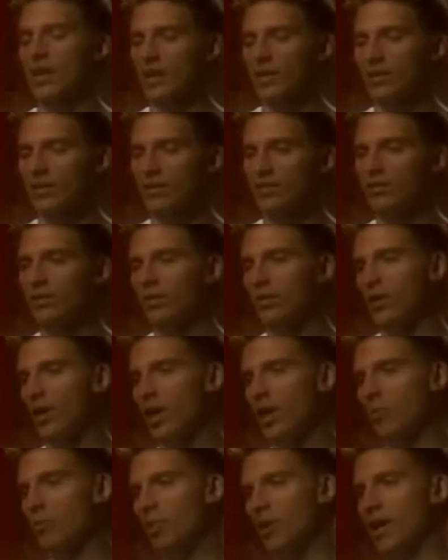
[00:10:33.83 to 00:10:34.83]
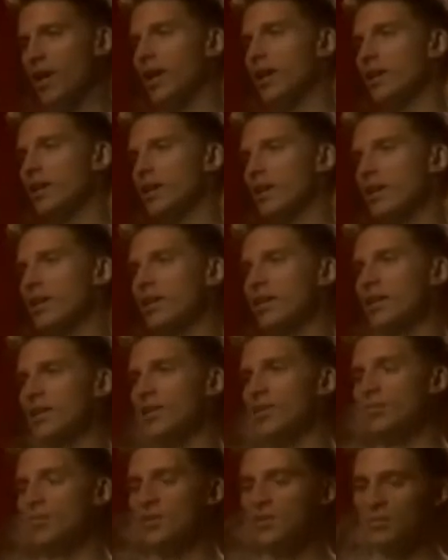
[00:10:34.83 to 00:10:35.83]
So I'll pack, and then I'll
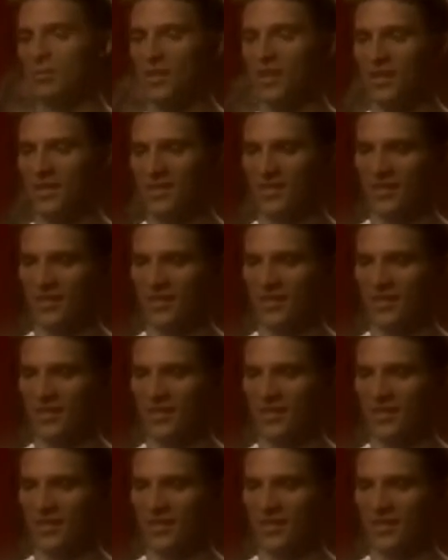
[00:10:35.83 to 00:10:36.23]
meet you back here.